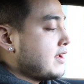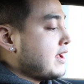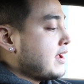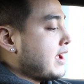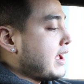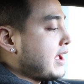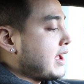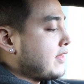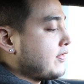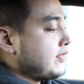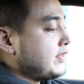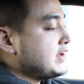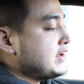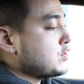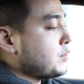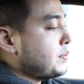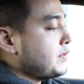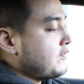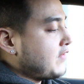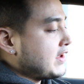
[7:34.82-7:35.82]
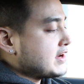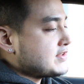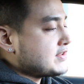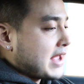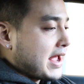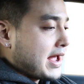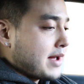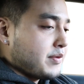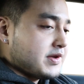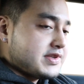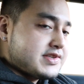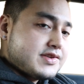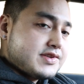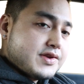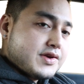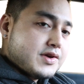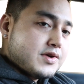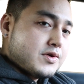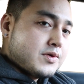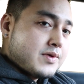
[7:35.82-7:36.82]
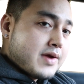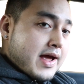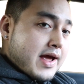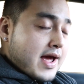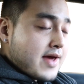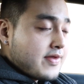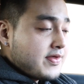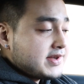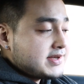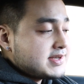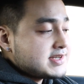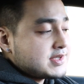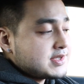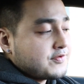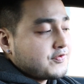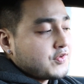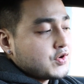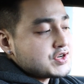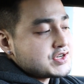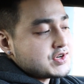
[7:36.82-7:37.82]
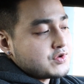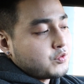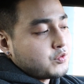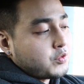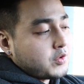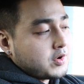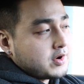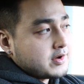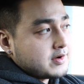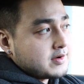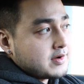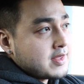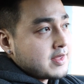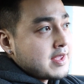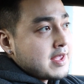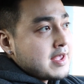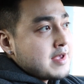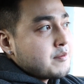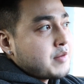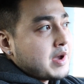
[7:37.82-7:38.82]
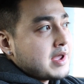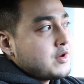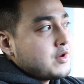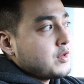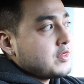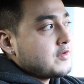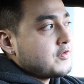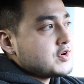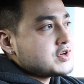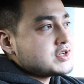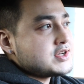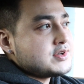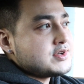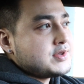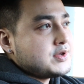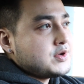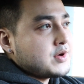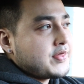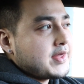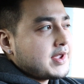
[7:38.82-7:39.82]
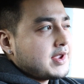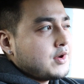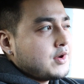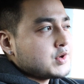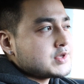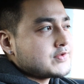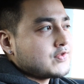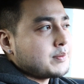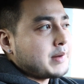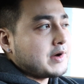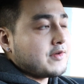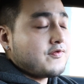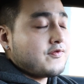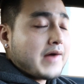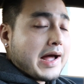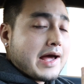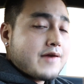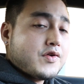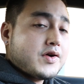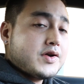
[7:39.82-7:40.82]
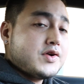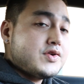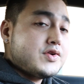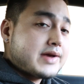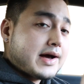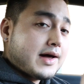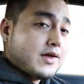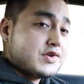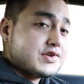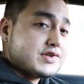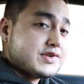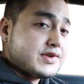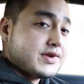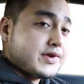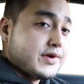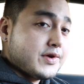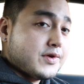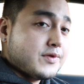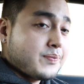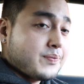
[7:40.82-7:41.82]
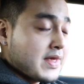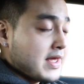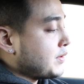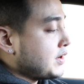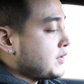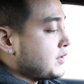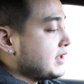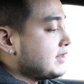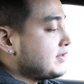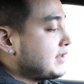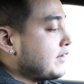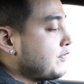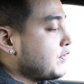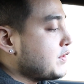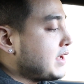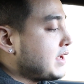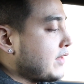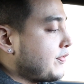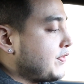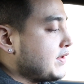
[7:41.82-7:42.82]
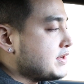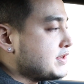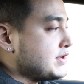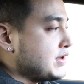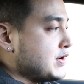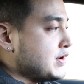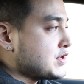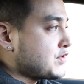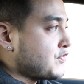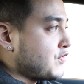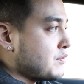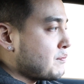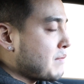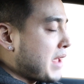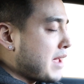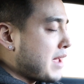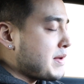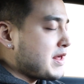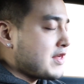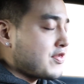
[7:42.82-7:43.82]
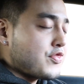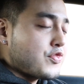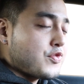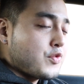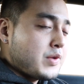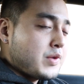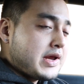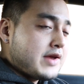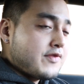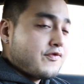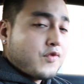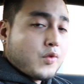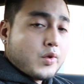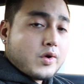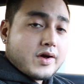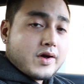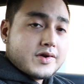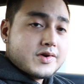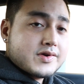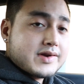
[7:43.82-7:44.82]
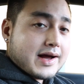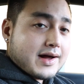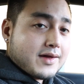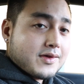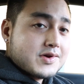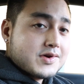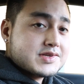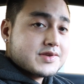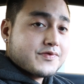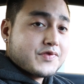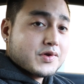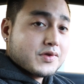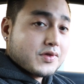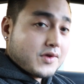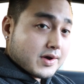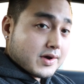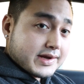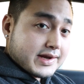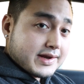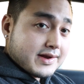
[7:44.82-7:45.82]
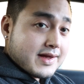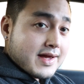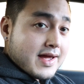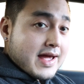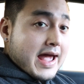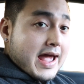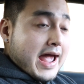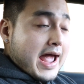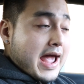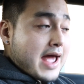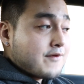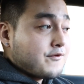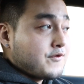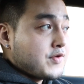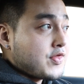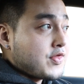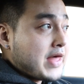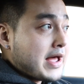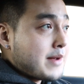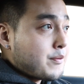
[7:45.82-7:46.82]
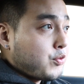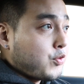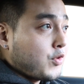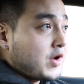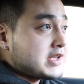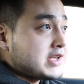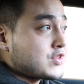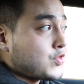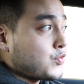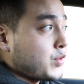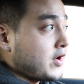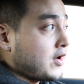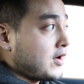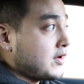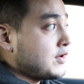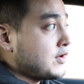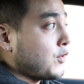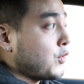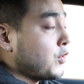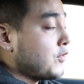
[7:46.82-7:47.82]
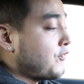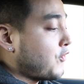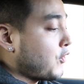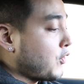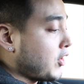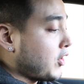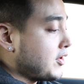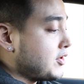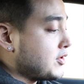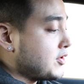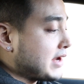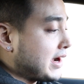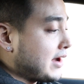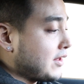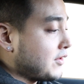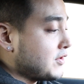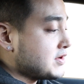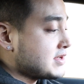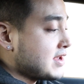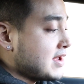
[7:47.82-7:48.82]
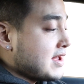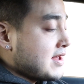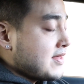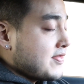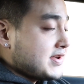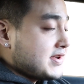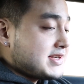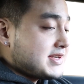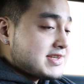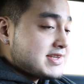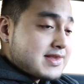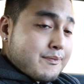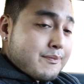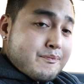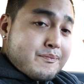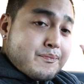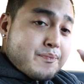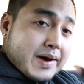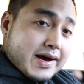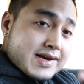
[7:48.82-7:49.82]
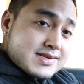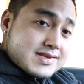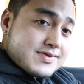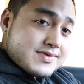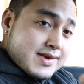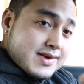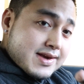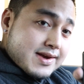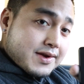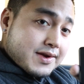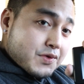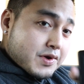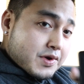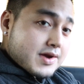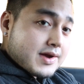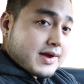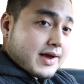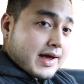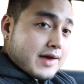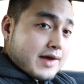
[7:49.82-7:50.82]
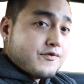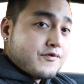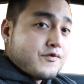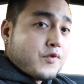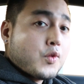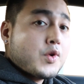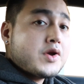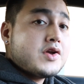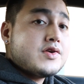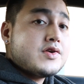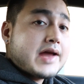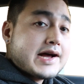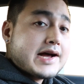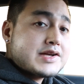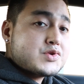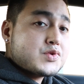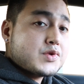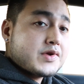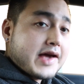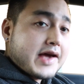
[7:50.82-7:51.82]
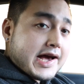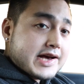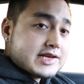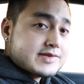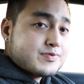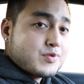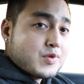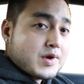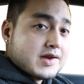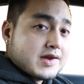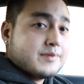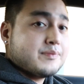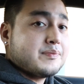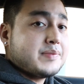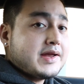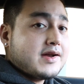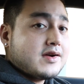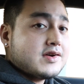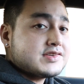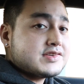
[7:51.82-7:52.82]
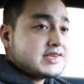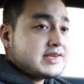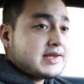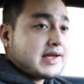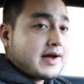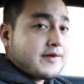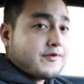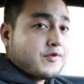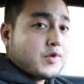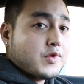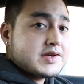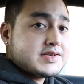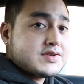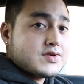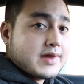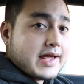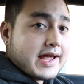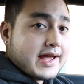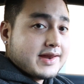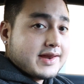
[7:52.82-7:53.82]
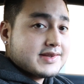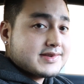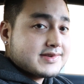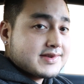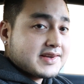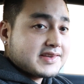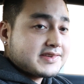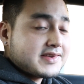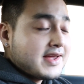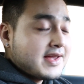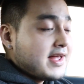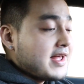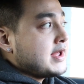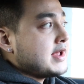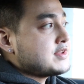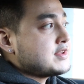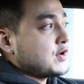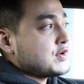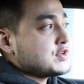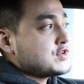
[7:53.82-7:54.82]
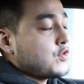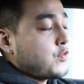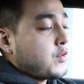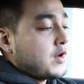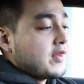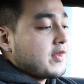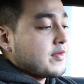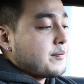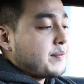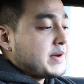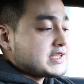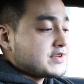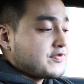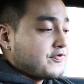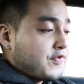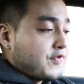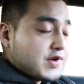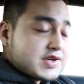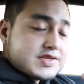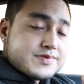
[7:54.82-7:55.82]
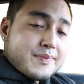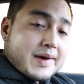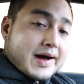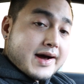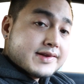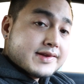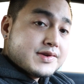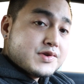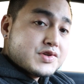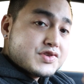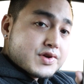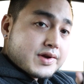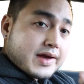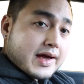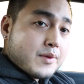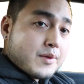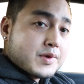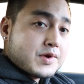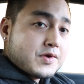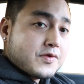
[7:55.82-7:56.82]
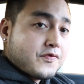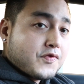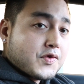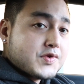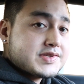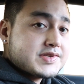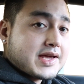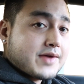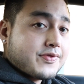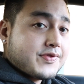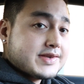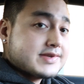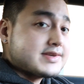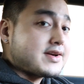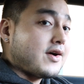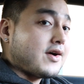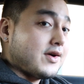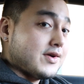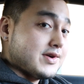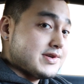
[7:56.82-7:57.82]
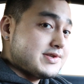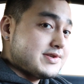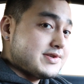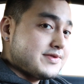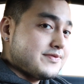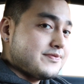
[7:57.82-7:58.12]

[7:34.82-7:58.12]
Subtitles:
And these Open Flash tablets new, and this is the version 1. But I know the version 2, I think it goes for about $500 new. You can definitely get these used for maybe $300-400 if you're lucky. And for that price, $300 or $400, this is the best thing you can get for your naturally aspirated BRZ, FRS, or an 86. It's also one of the best first mods you should get when you first get these cars.